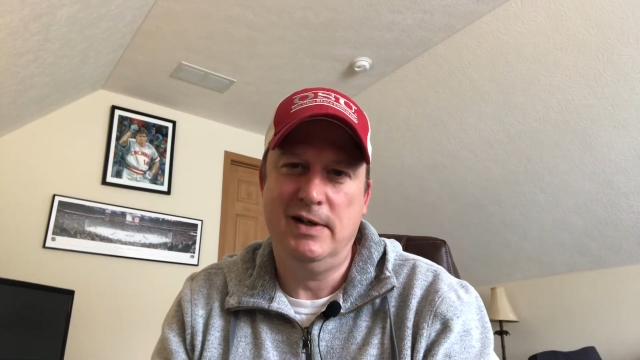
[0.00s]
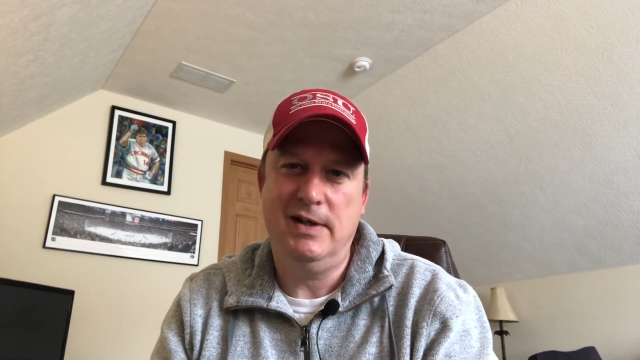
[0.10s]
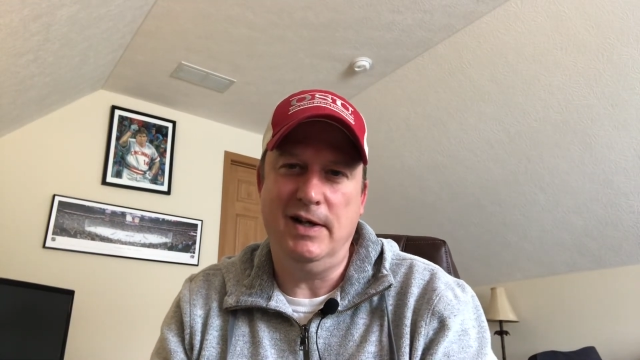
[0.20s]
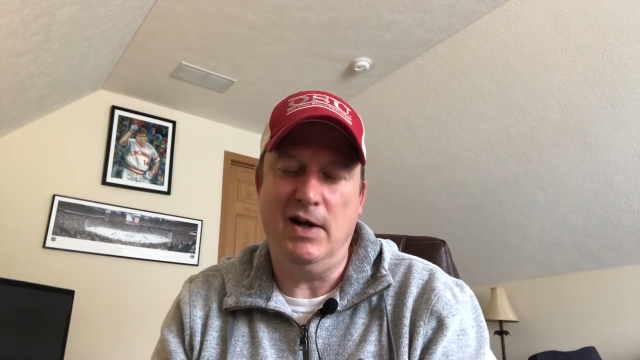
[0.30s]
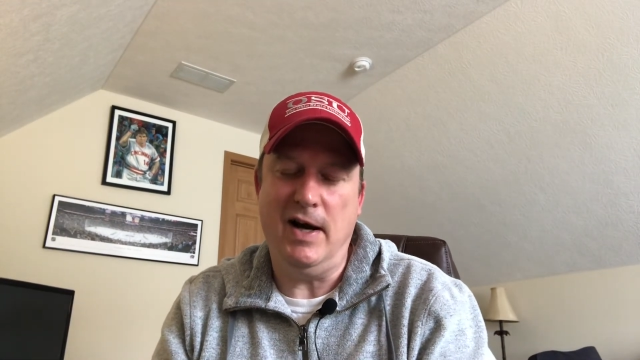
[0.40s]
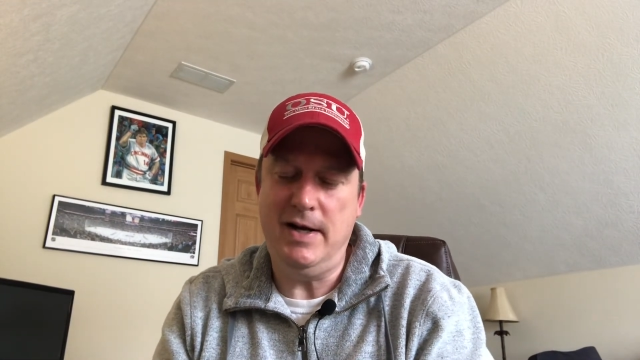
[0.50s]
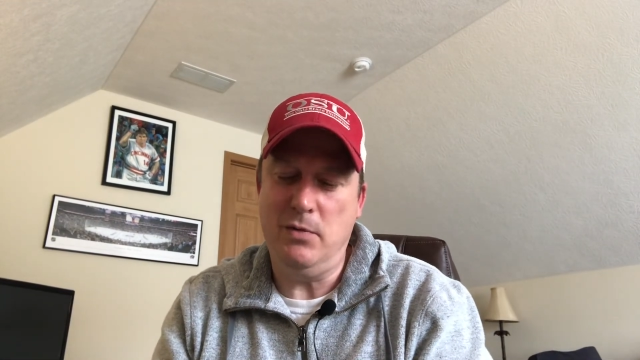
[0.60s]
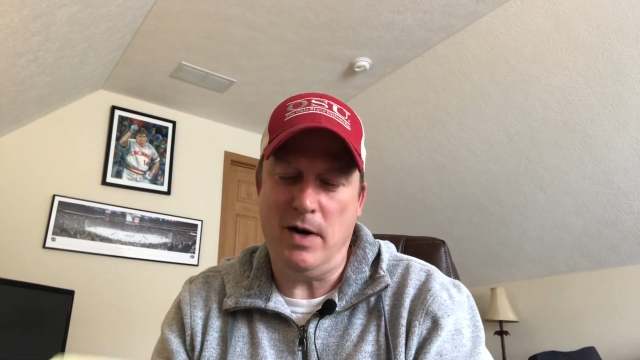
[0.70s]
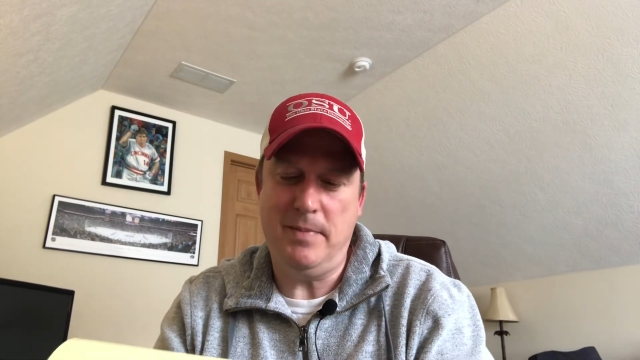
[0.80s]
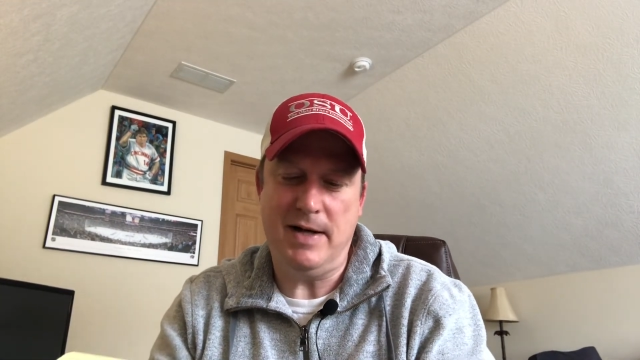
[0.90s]
I
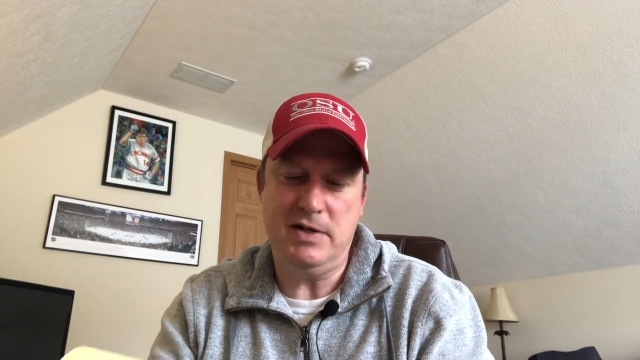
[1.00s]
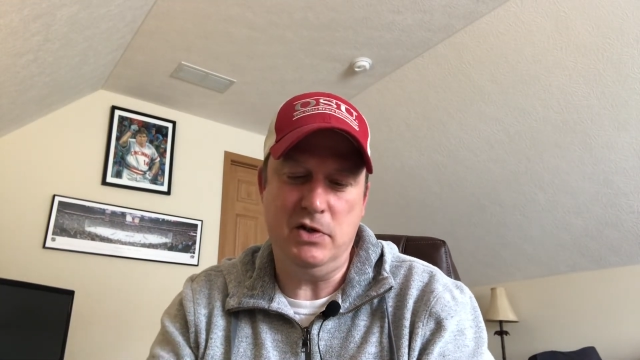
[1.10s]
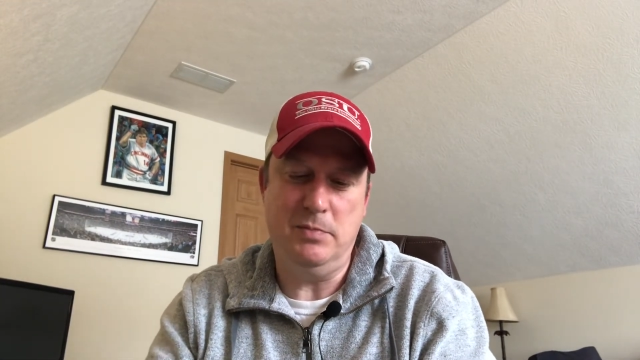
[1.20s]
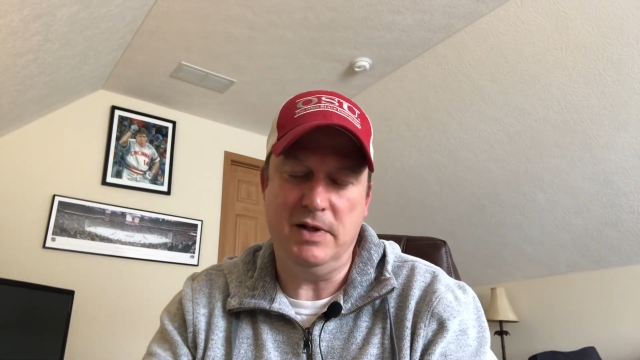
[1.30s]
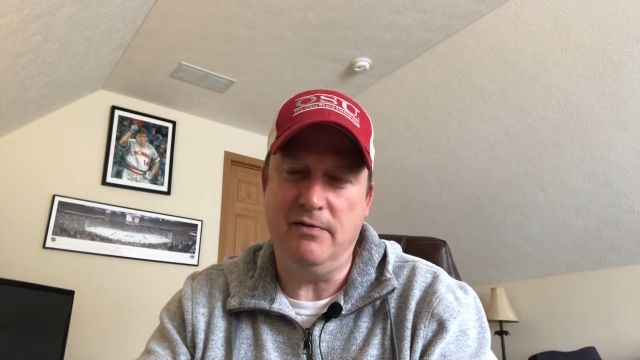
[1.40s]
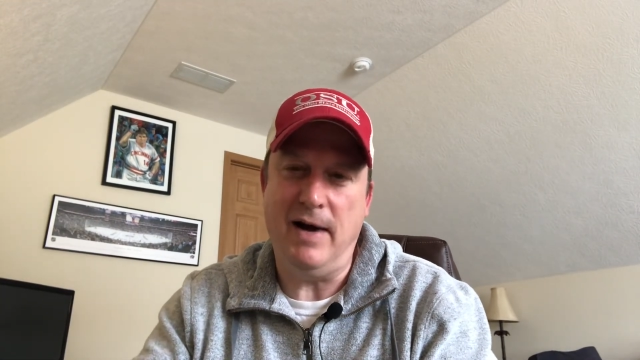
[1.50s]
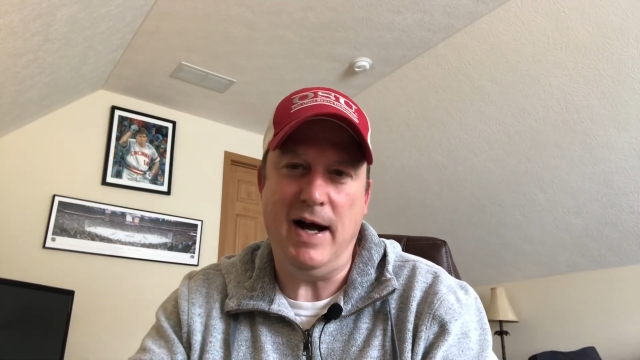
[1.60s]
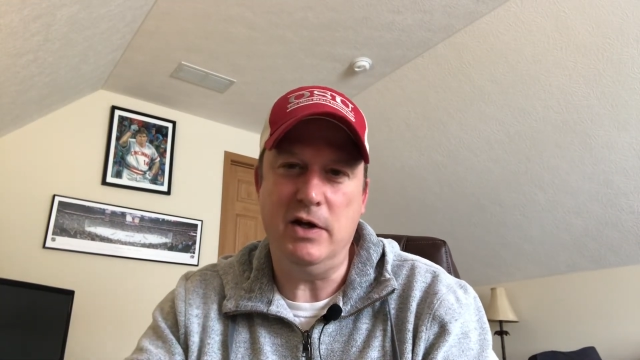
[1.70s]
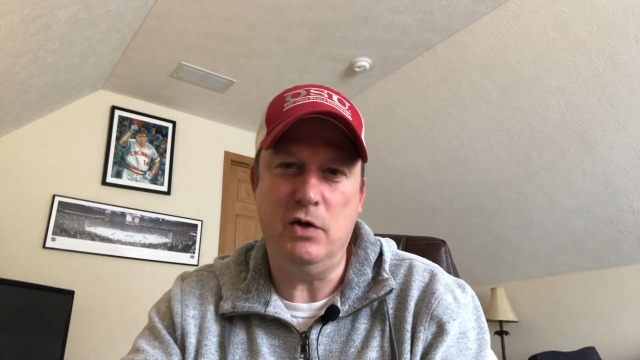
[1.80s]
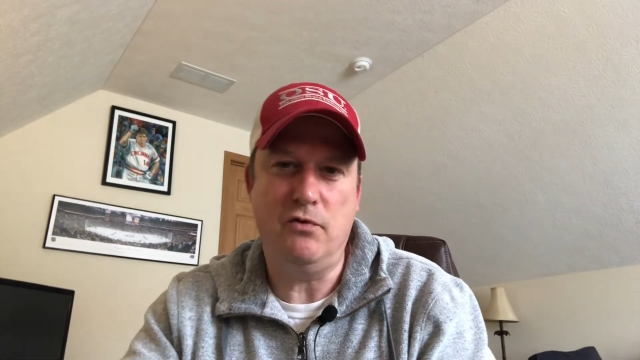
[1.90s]
need running backs too, but the
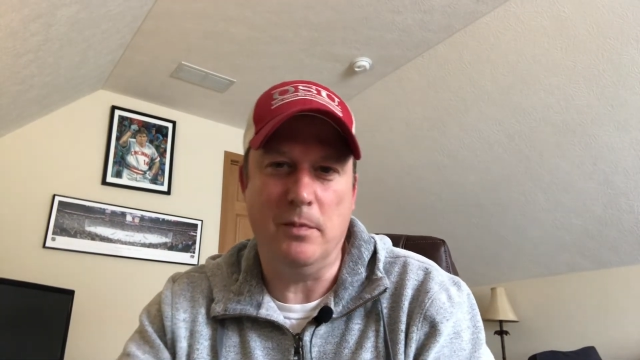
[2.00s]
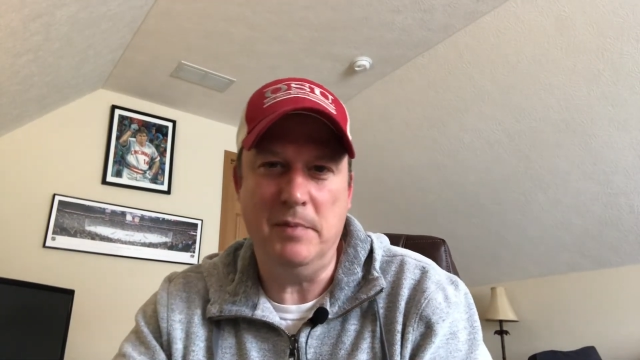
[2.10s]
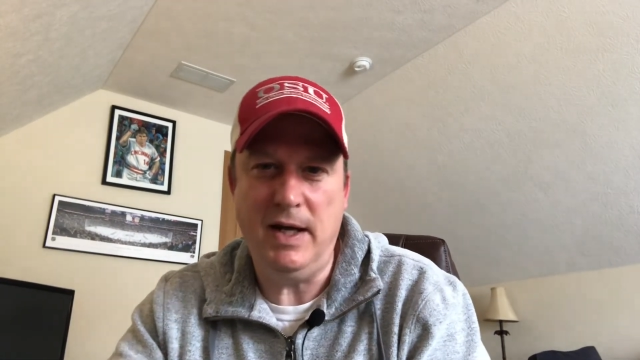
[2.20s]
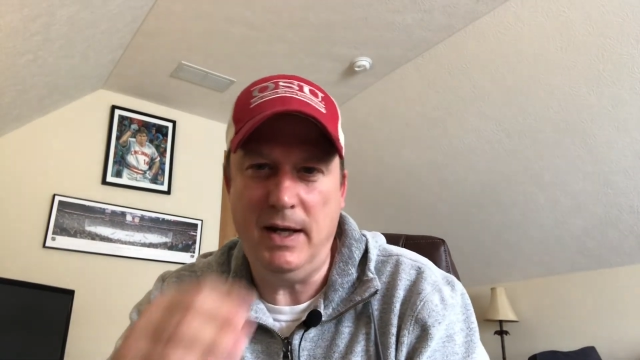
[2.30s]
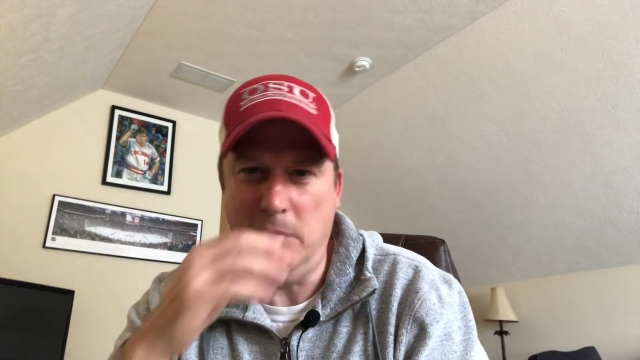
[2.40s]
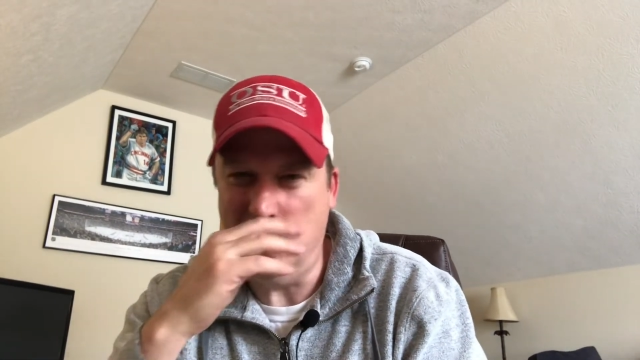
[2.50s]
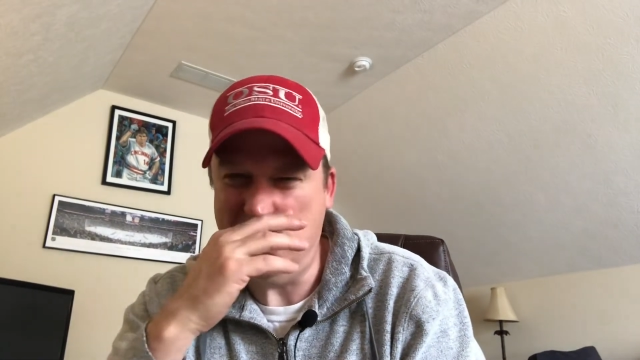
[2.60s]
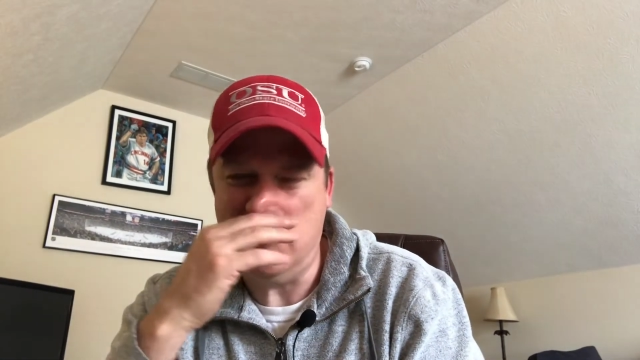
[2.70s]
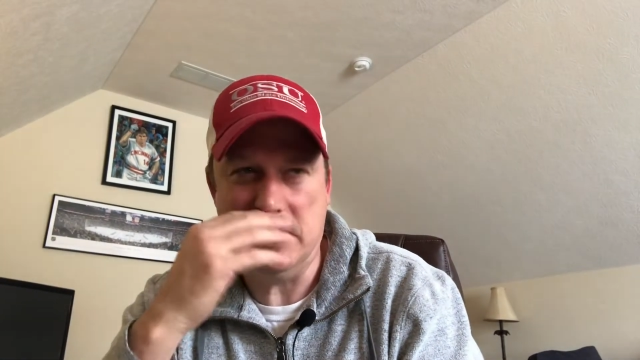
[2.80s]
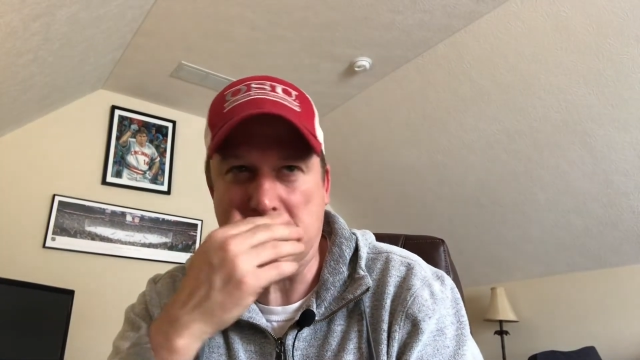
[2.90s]
value for me
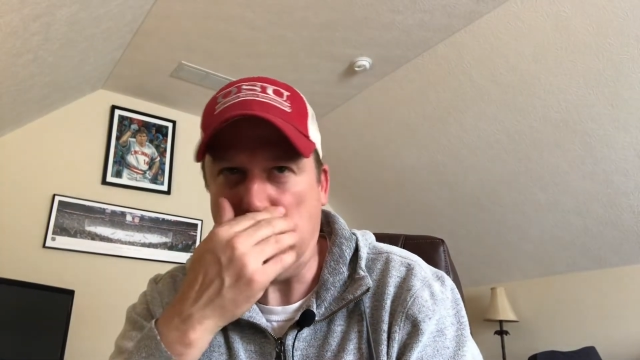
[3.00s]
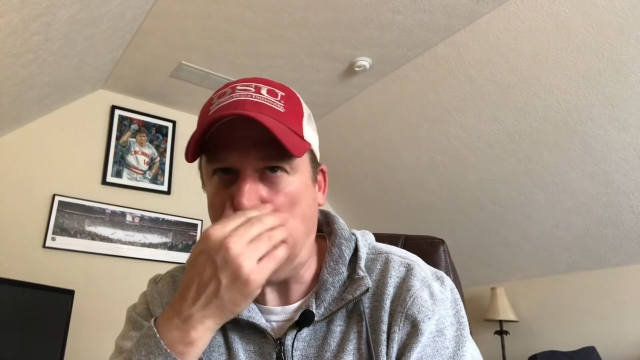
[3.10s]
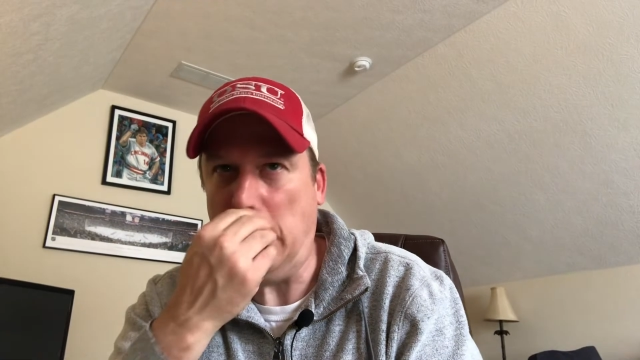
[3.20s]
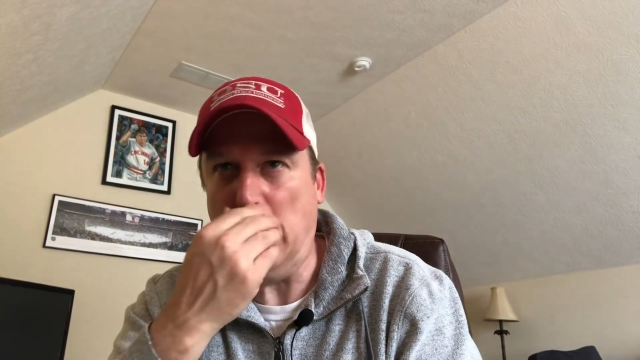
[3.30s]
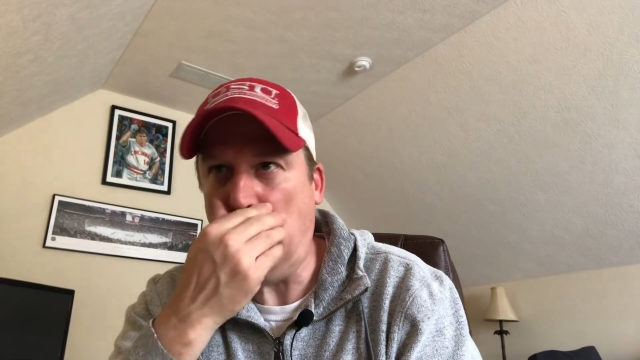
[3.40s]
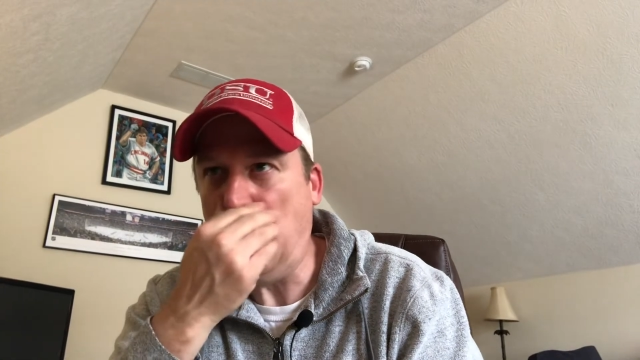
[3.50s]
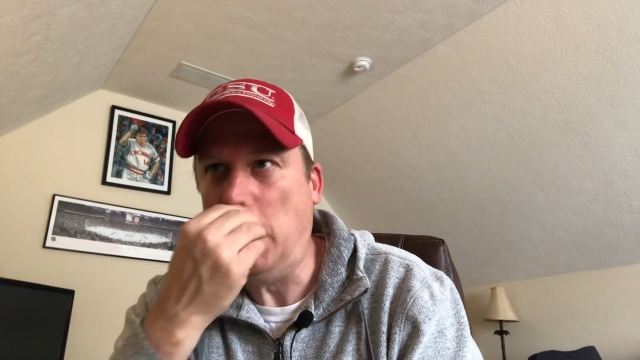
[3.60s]
was just, not